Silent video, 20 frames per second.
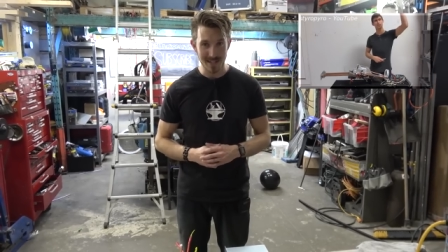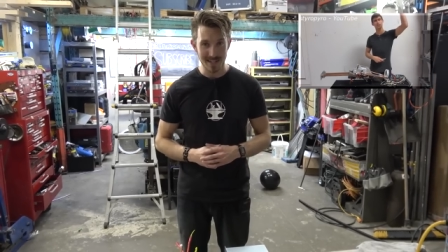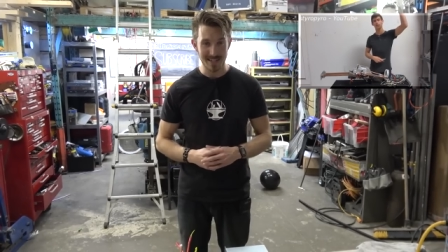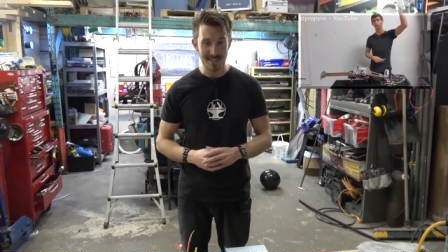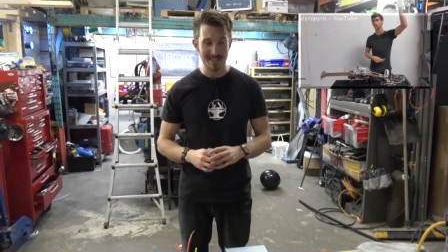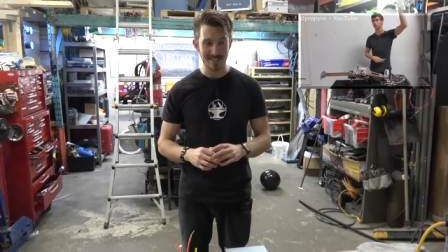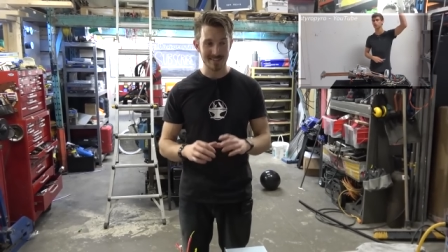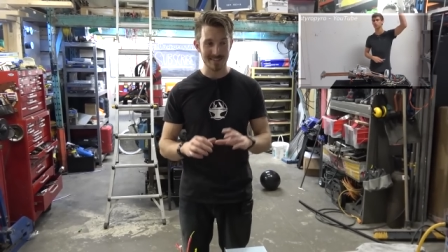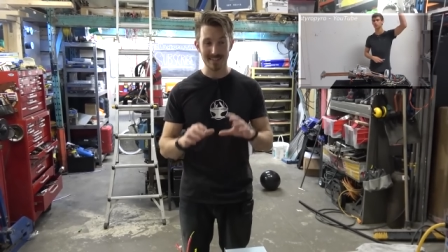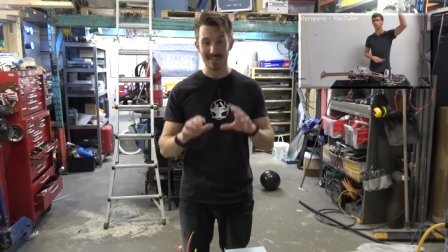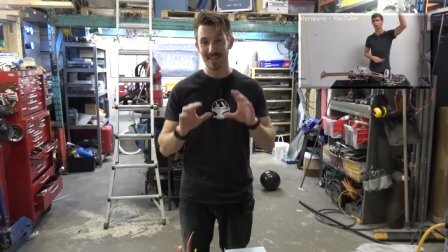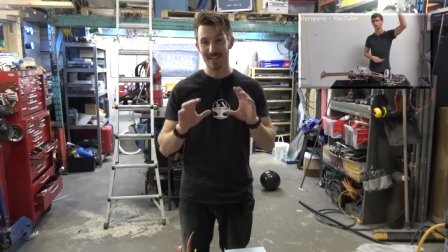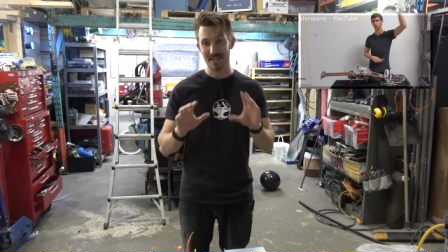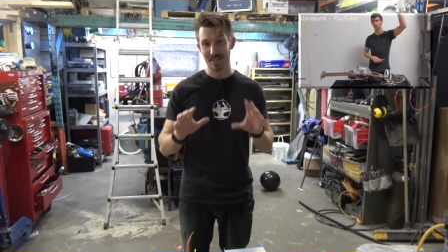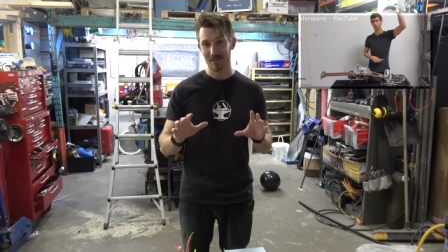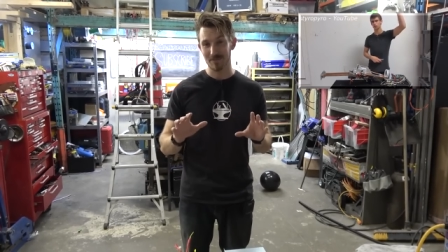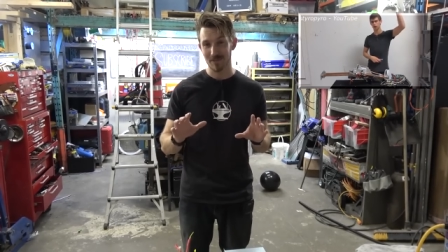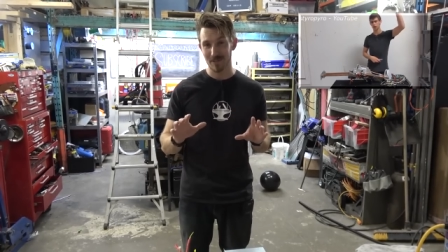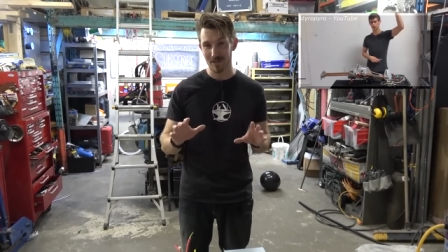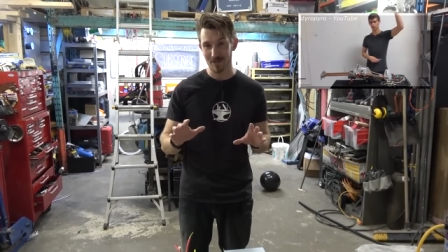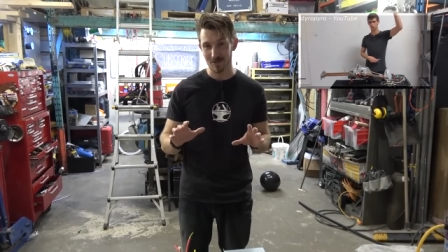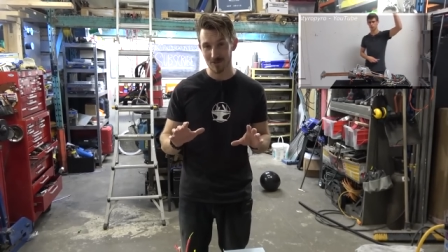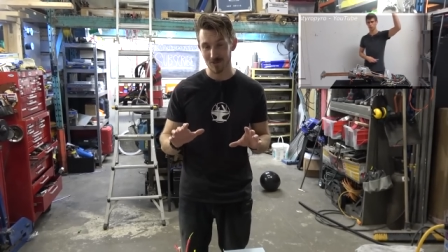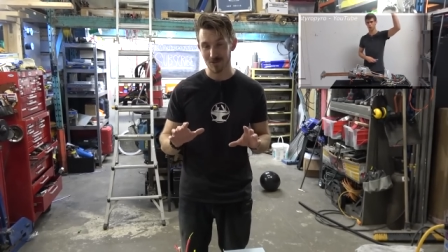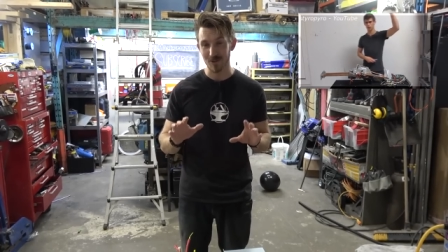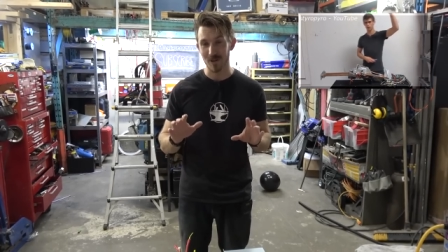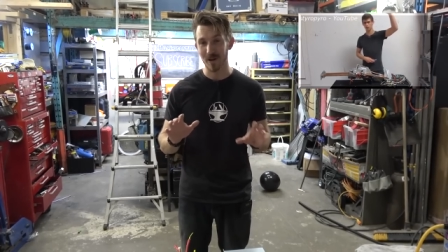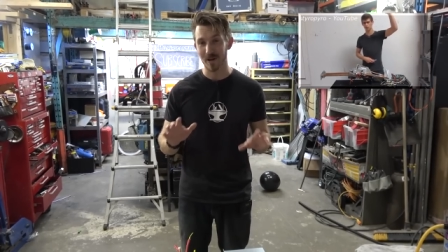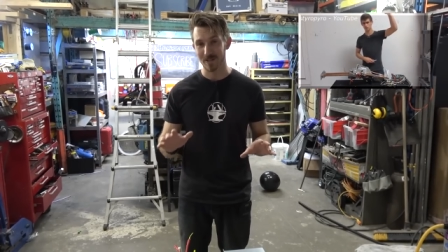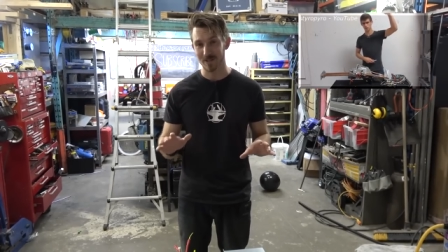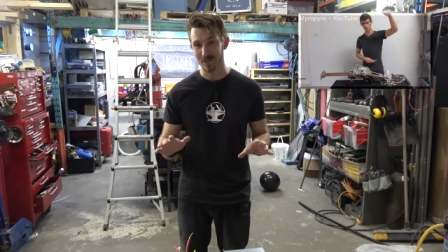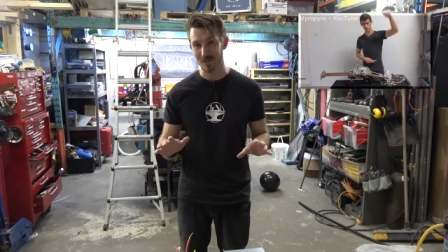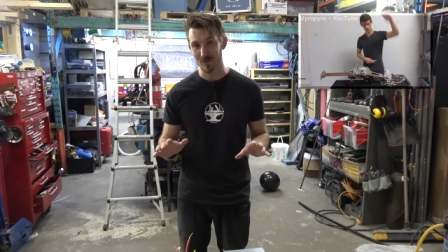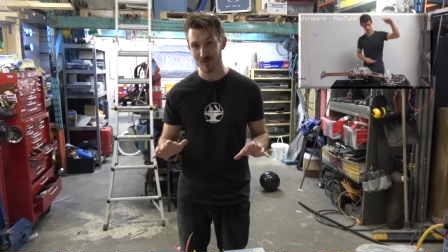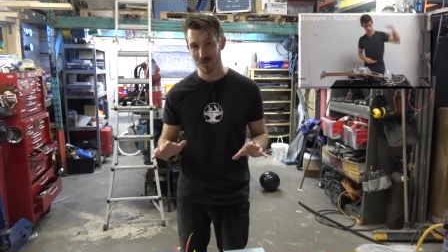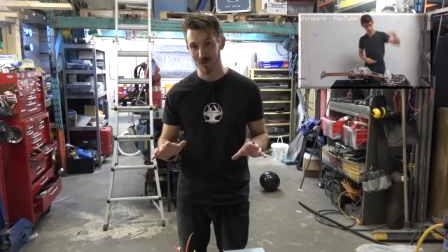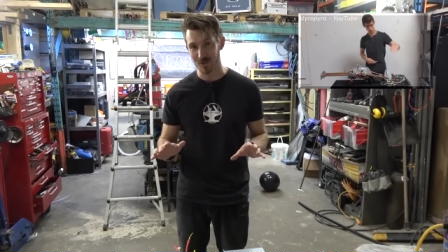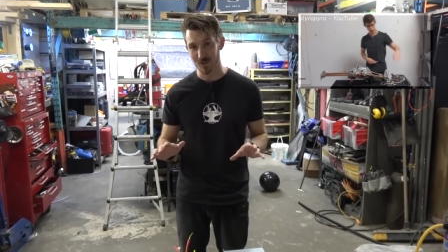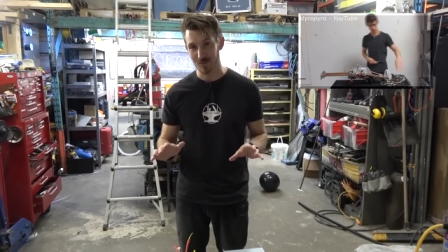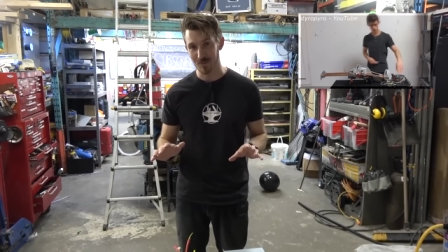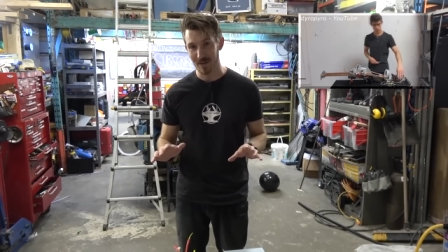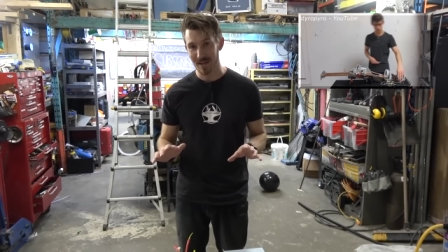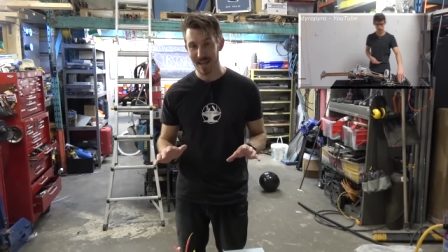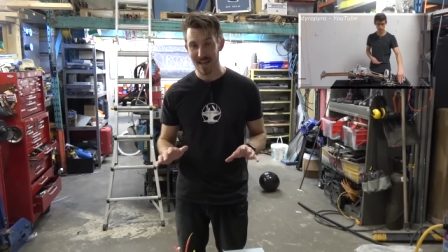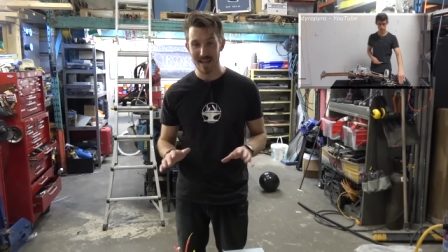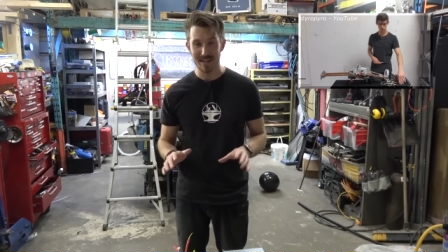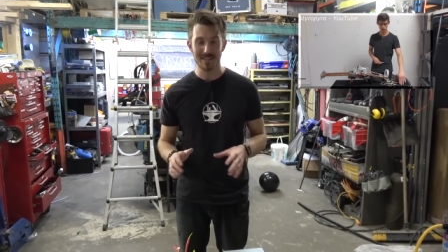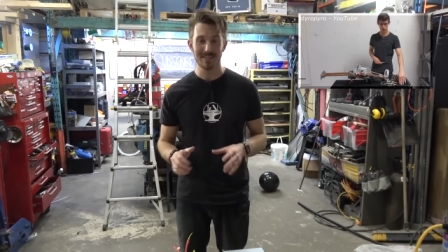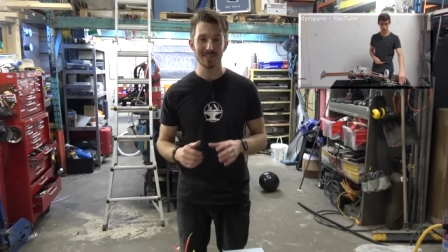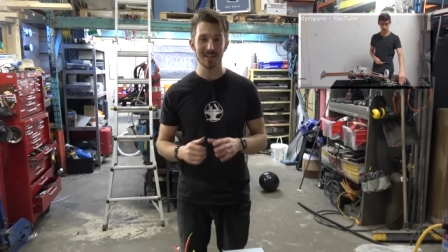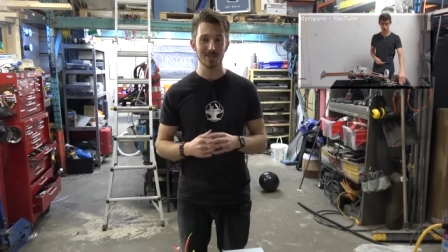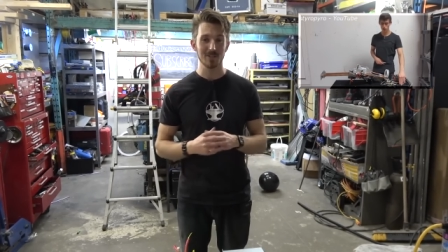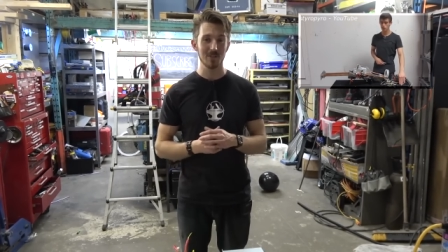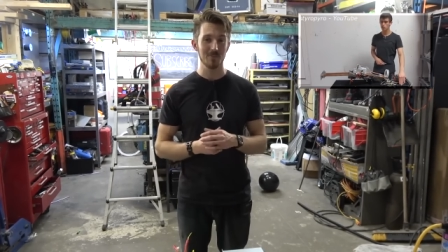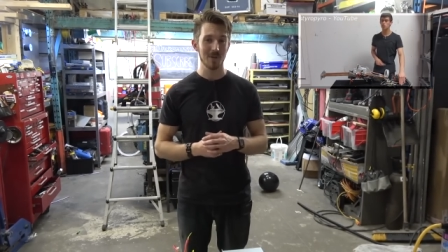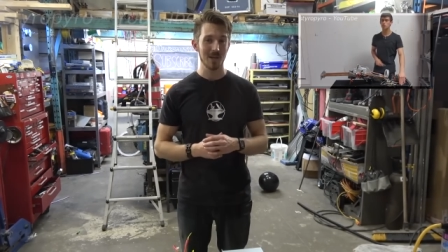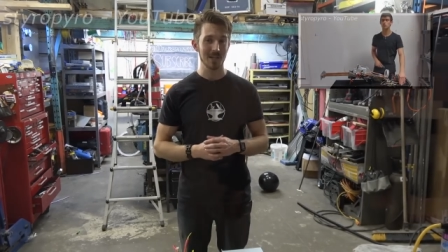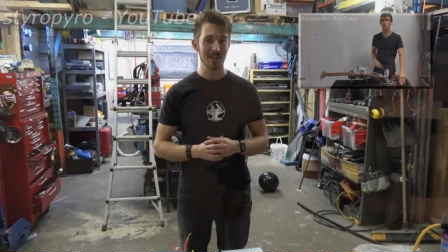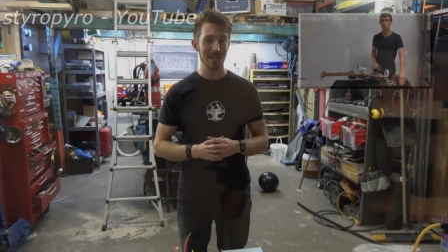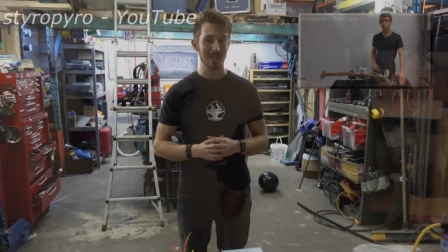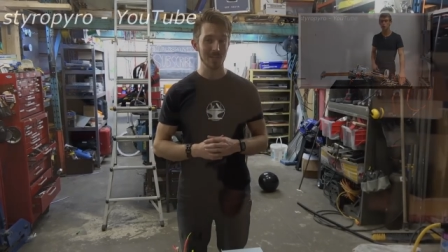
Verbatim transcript: He's the king of lasers on YouTube, and he's actually made